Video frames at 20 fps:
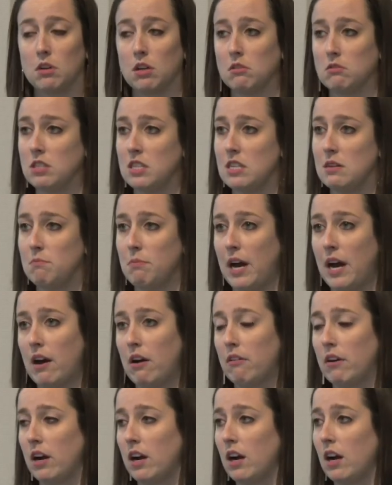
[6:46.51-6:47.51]
protein
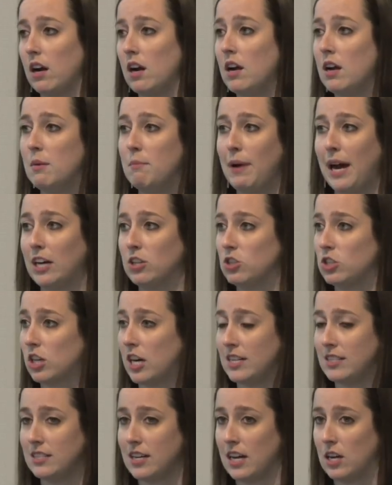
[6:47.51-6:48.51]
powder,
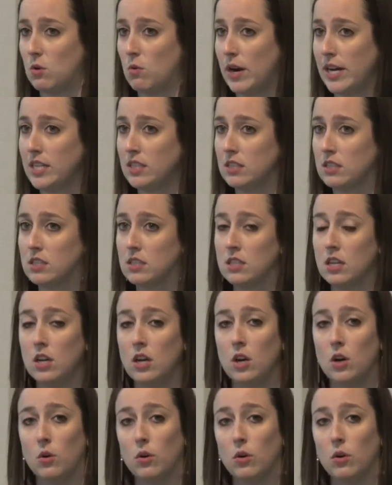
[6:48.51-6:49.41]
pasteurized egg whites,